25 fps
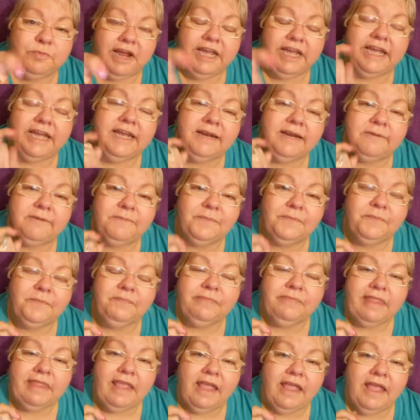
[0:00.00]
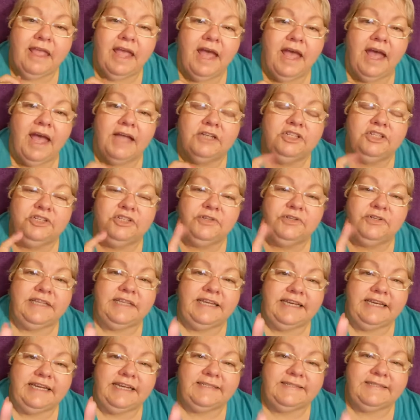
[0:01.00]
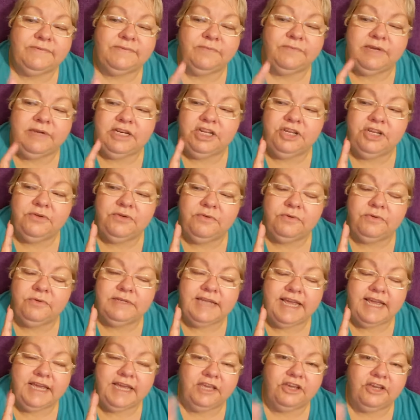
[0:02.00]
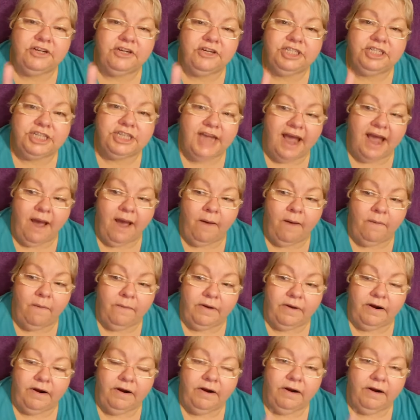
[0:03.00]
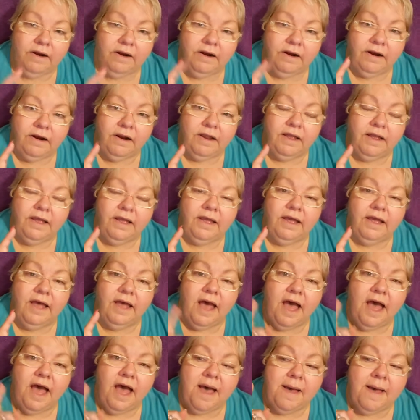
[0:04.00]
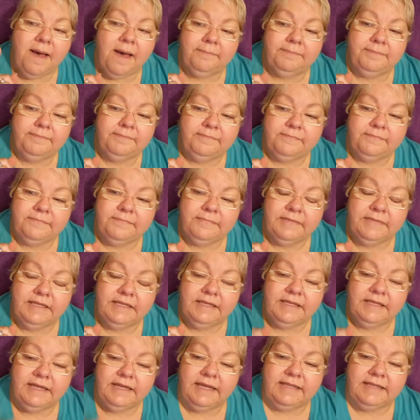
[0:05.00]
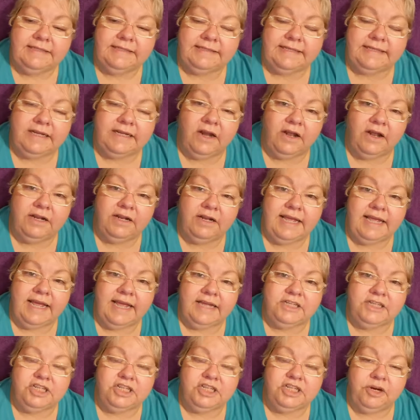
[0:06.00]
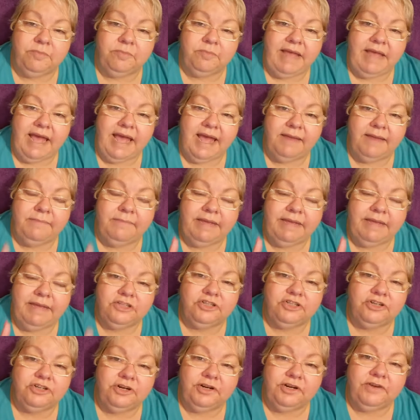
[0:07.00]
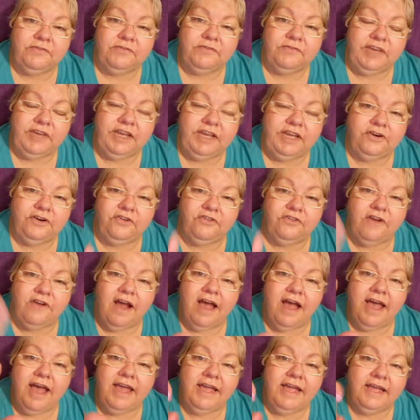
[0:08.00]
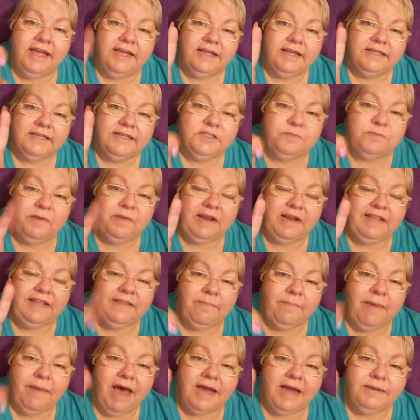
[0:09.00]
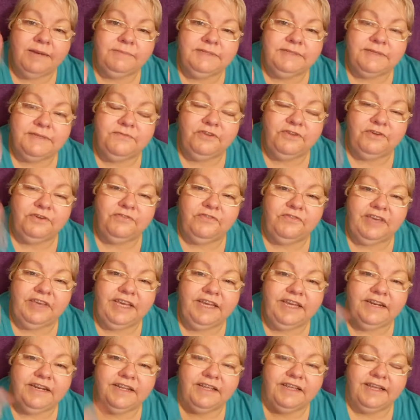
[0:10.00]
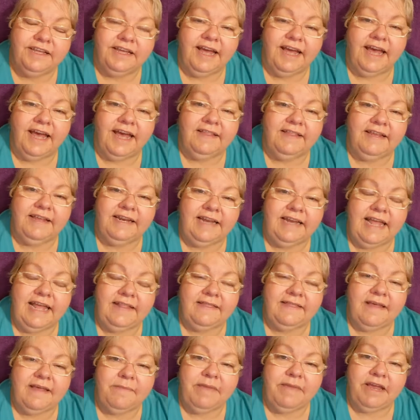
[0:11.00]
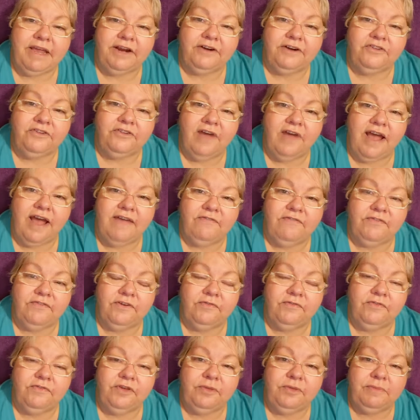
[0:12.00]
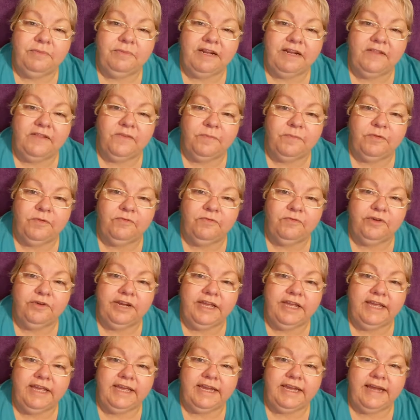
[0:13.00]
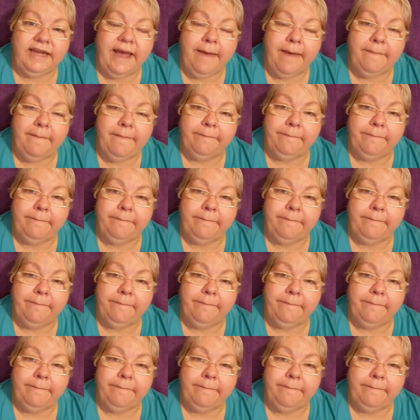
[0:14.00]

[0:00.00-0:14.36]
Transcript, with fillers: it. Do this when you take your shower. Um, Sit on the edge of your bed, make sure your feet are dry, spray the bottoms of your feet, and then let them air dry for a few minutes before you get up.